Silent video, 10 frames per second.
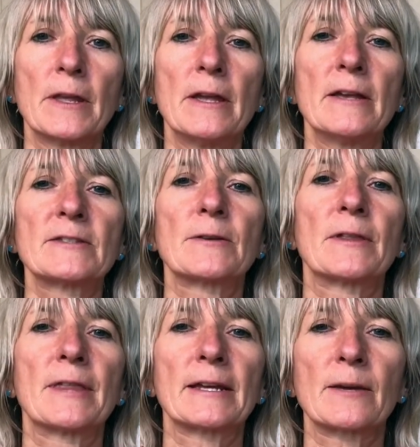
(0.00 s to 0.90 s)
so
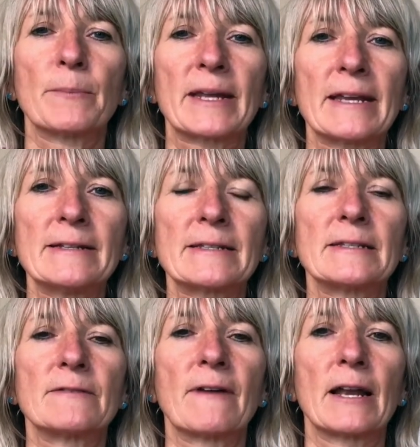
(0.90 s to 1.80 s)
that they can begin to
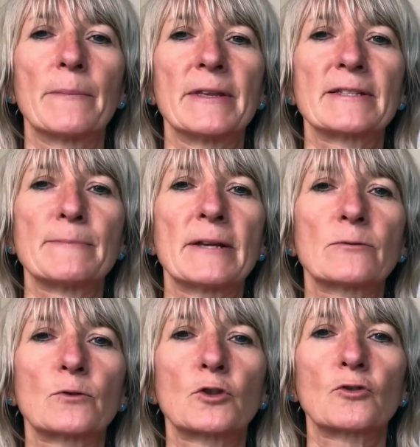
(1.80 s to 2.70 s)
develop this
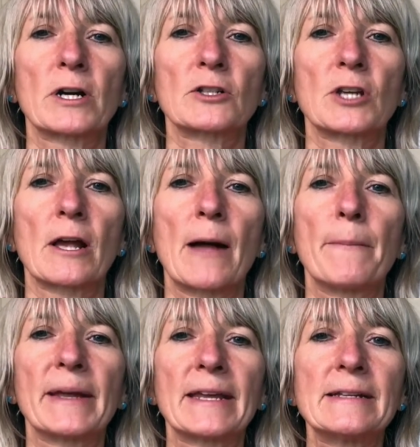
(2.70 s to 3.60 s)
muscle structure and
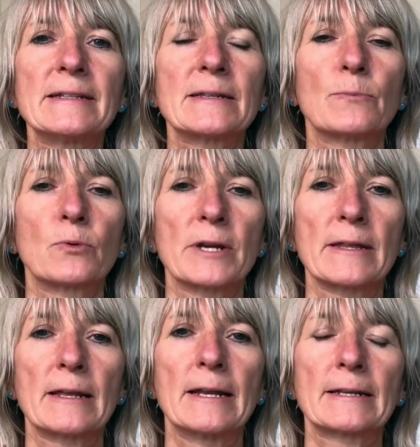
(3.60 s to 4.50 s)
begin to
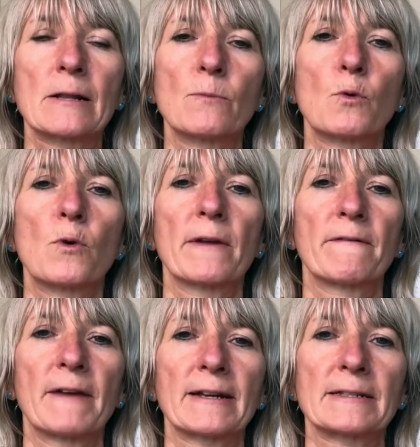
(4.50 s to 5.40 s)
breathe a little more
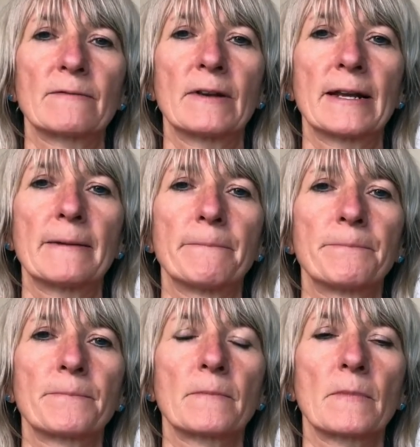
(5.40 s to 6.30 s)
effectively.
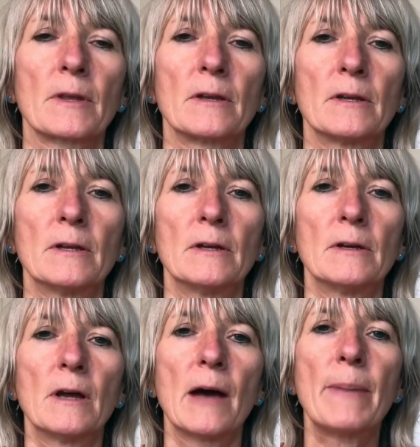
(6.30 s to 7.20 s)

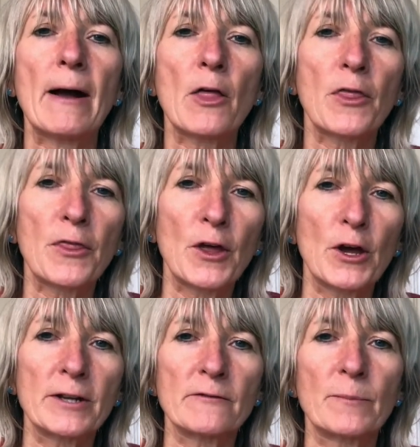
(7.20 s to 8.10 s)
About a
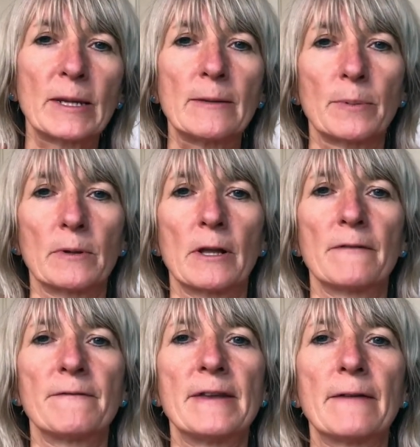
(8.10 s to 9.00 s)
third of people
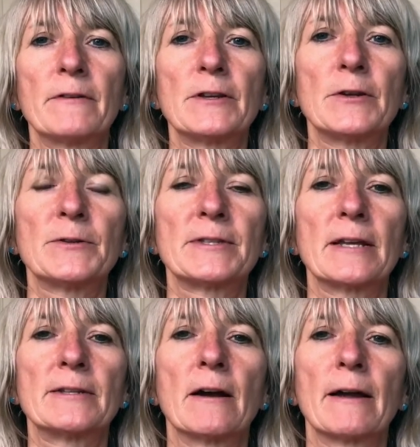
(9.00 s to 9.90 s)
have never used
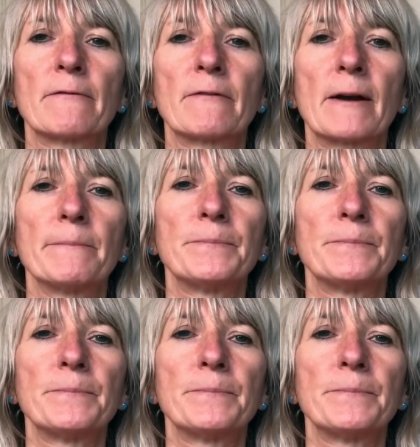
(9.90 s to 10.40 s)
their diaphragm,